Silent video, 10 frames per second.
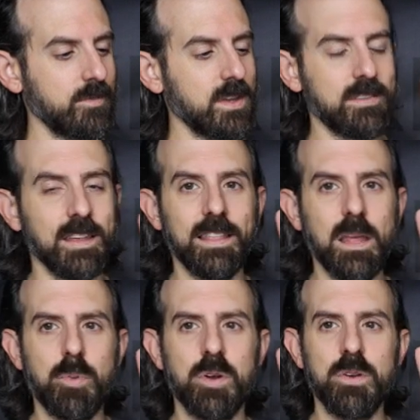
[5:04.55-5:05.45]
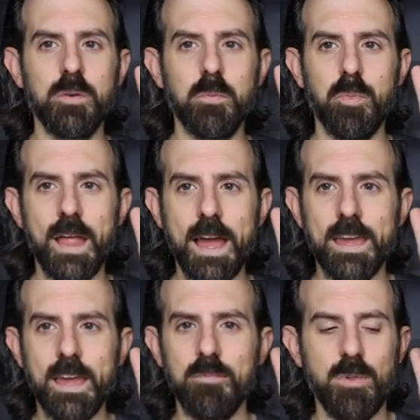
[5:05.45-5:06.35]
is a Leopard
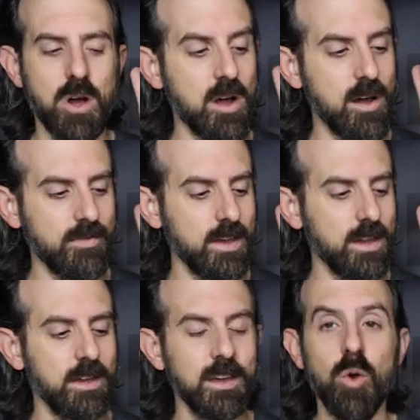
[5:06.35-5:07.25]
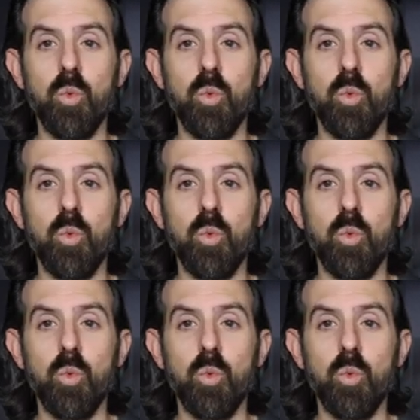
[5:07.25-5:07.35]
Blackhead Mojave.